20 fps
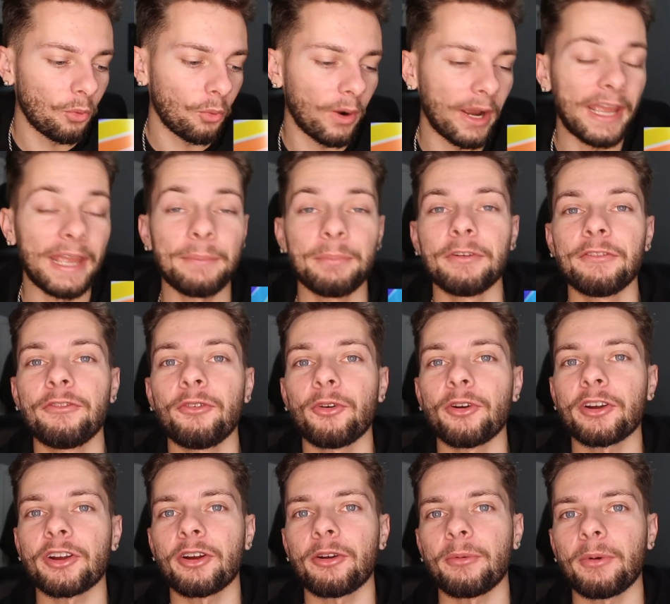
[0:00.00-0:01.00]
Way
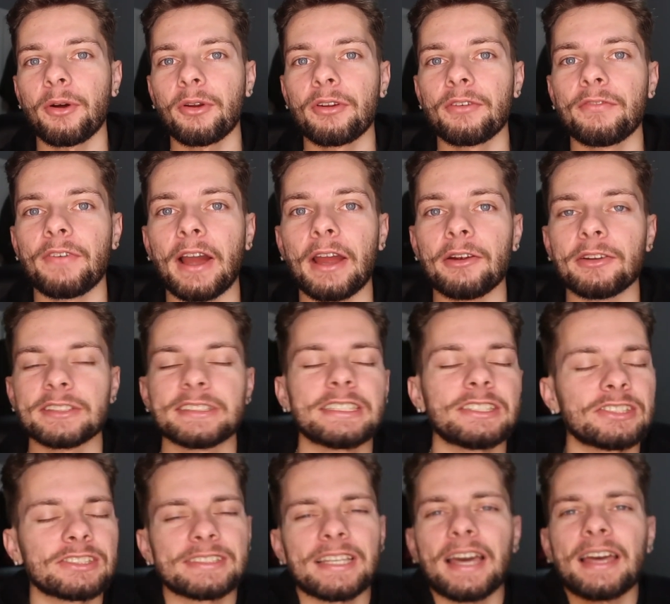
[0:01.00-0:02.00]
before coronavirus, he
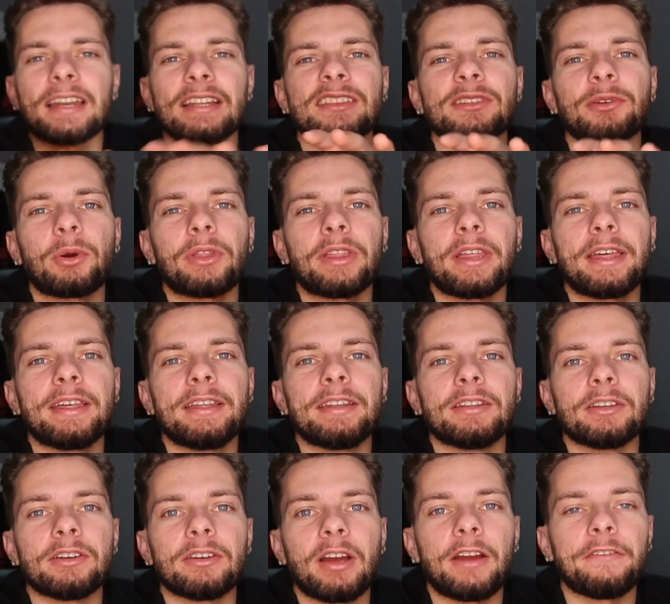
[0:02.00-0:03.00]
just had to throw that in
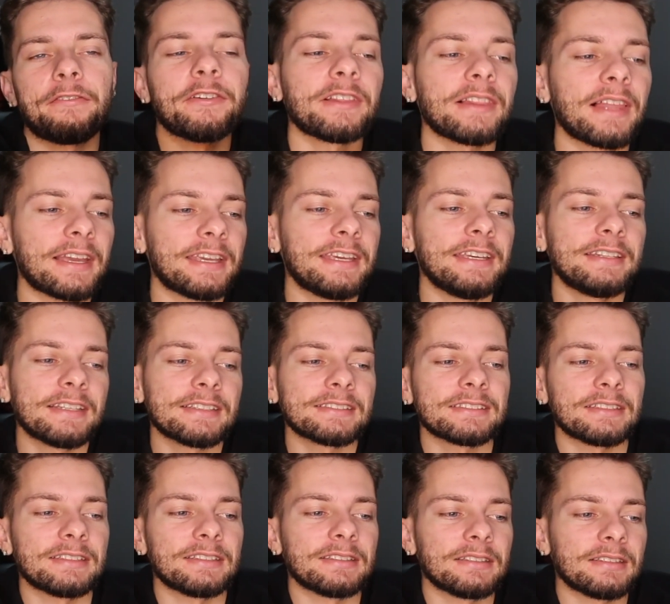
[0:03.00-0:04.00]
there. I feel like he
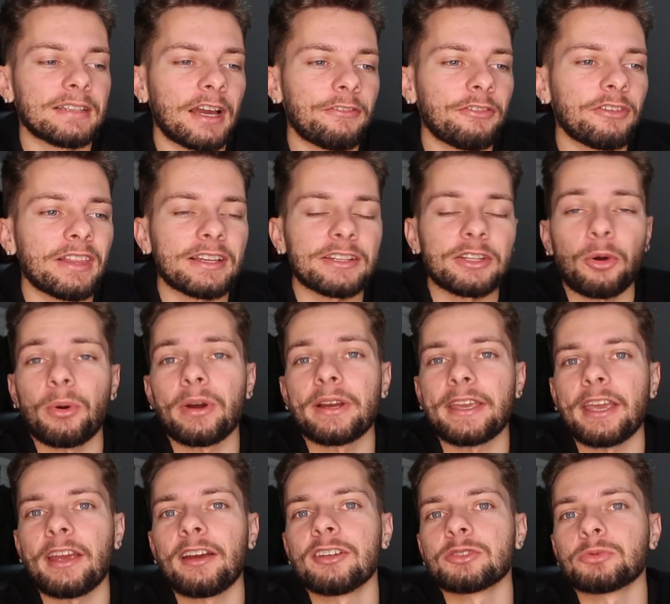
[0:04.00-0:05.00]
doesn't. I feel like no one
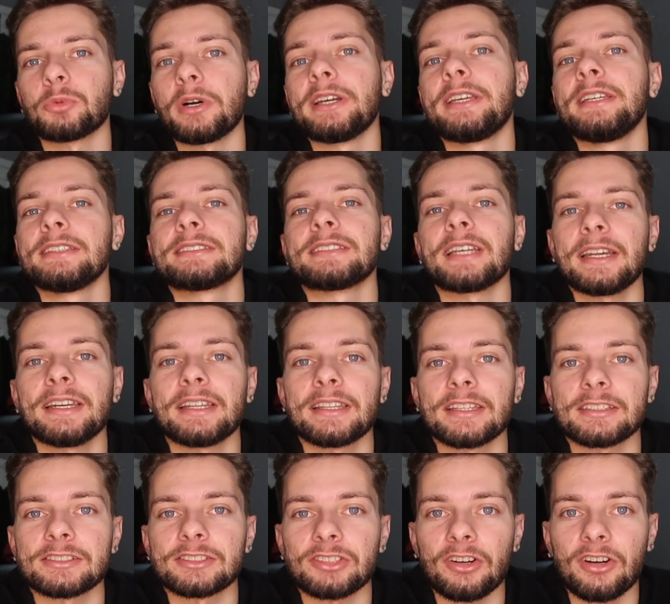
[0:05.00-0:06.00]
cares what he's saying in
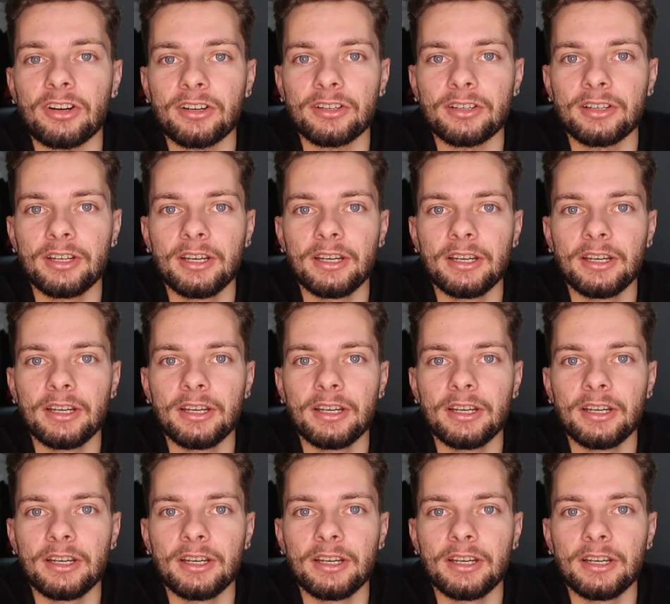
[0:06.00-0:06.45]
the song.